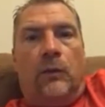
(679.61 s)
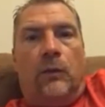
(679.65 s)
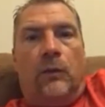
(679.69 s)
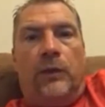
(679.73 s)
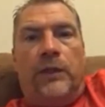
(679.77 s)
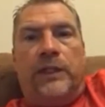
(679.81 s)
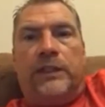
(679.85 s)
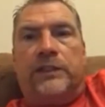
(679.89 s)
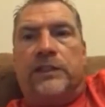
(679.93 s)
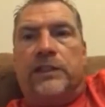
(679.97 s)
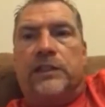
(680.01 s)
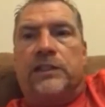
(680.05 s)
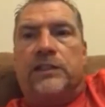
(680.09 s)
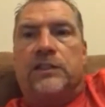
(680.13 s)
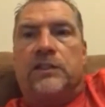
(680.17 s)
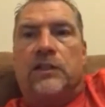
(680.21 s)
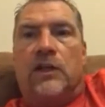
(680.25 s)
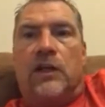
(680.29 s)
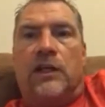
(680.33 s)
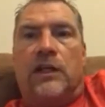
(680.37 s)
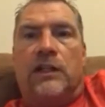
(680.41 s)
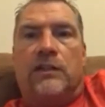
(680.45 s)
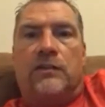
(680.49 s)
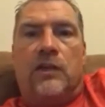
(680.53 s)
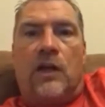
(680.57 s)
We just
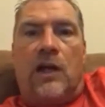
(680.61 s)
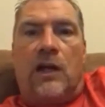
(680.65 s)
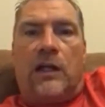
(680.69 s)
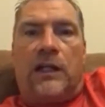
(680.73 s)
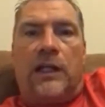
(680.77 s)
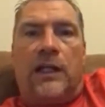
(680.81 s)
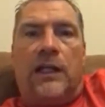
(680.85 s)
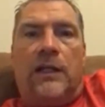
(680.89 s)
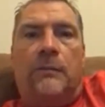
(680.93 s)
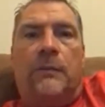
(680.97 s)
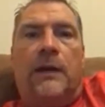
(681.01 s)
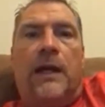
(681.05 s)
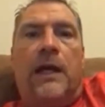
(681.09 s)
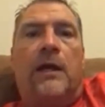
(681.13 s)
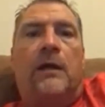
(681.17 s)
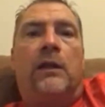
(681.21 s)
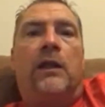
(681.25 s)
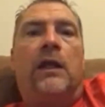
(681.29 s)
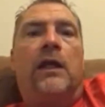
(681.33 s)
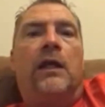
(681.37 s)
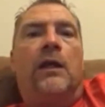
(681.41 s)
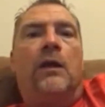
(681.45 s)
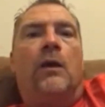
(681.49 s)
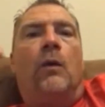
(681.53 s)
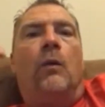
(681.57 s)
started talking about